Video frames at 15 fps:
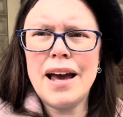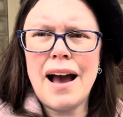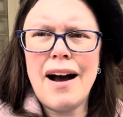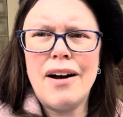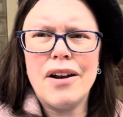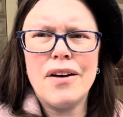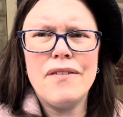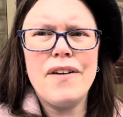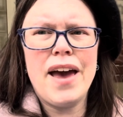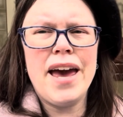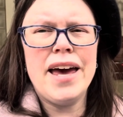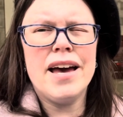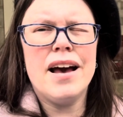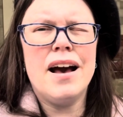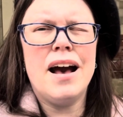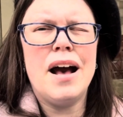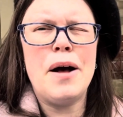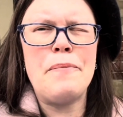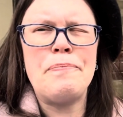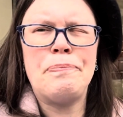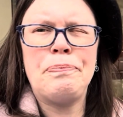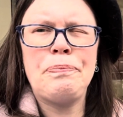out of
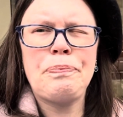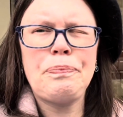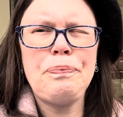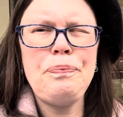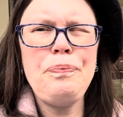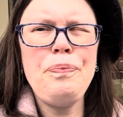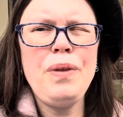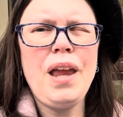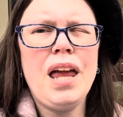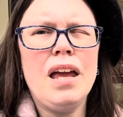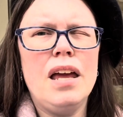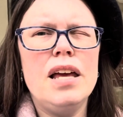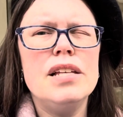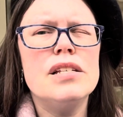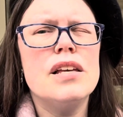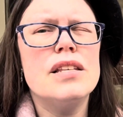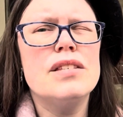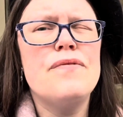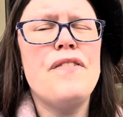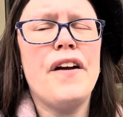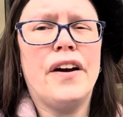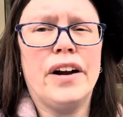it. It's
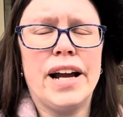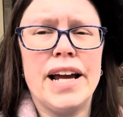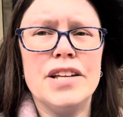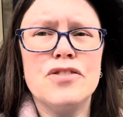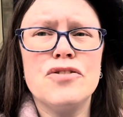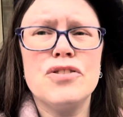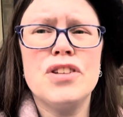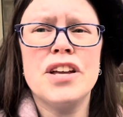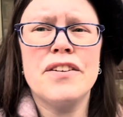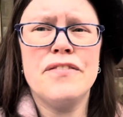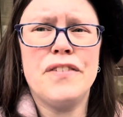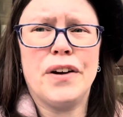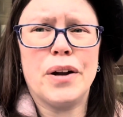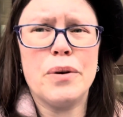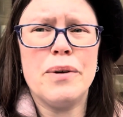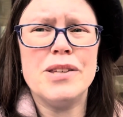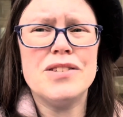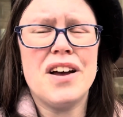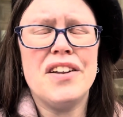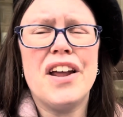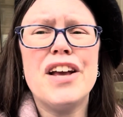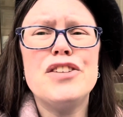very interesting and very well done.